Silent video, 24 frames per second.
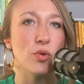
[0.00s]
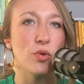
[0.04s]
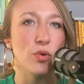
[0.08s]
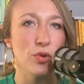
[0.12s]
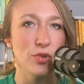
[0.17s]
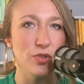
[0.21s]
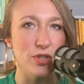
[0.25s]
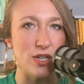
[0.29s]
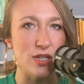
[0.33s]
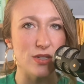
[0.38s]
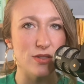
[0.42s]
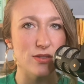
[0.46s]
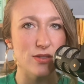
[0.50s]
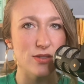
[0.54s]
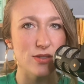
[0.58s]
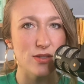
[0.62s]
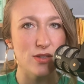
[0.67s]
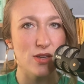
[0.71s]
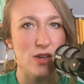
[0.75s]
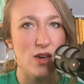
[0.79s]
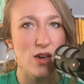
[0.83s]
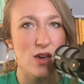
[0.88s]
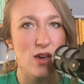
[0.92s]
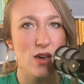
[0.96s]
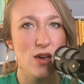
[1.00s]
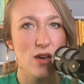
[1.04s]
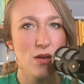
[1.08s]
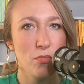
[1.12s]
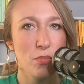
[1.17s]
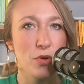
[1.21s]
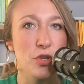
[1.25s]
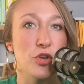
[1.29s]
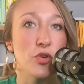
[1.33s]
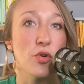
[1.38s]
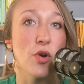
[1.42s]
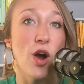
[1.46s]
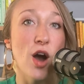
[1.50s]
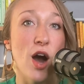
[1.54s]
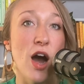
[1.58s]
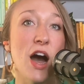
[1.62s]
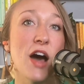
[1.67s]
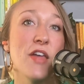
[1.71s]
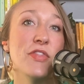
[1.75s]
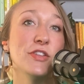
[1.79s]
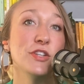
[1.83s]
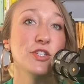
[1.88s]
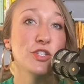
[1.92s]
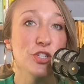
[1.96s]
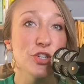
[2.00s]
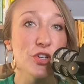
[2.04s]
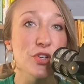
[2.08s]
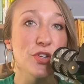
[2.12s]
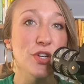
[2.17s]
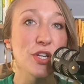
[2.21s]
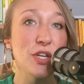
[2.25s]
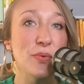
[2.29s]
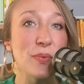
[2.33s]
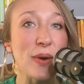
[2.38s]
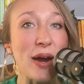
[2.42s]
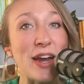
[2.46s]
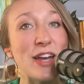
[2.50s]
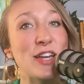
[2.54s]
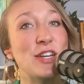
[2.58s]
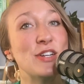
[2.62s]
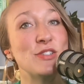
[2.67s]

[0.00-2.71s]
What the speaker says: wholeness, but you're on the journey, right?